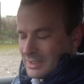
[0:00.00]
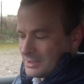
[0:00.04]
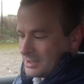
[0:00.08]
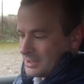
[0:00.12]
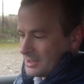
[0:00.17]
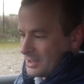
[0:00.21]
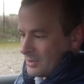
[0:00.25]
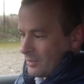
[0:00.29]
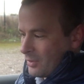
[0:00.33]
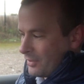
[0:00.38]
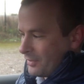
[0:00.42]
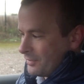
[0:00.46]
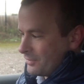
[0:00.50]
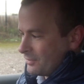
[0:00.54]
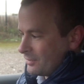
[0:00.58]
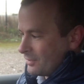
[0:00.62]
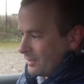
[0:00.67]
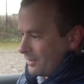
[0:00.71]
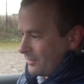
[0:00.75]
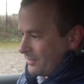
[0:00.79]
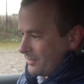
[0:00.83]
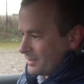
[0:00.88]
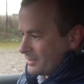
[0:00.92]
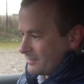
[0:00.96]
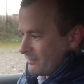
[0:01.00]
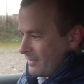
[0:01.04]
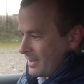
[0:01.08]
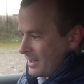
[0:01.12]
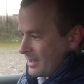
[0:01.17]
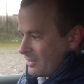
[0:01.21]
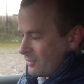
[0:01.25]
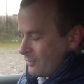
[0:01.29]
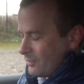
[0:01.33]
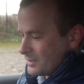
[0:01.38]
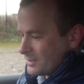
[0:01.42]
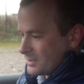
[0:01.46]
do on this
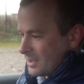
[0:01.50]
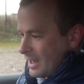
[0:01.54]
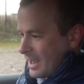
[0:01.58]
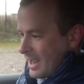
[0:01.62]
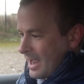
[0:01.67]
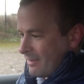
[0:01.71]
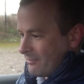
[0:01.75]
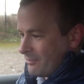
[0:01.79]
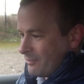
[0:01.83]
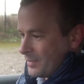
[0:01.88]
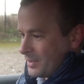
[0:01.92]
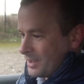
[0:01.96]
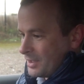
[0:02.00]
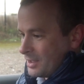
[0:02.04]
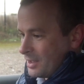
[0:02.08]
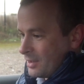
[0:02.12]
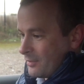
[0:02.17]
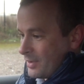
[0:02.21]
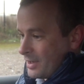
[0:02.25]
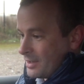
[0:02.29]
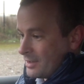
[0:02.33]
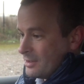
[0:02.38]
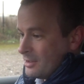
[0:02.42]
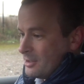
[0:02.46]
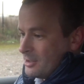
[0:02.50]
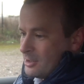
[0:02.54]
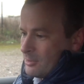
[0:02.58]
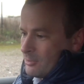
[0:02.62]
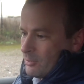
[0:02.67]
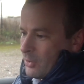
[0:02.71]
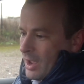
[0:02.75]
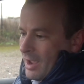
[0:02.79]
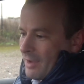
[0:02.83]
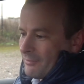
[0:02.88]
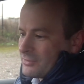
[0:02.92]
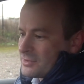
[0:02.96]
vehicle, which I haven't been doing.
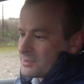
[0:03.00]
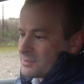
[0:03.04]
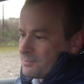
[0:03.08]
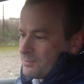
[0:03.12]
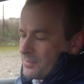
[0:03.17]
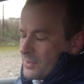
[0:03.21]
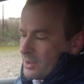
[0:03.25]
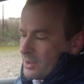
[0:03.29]
But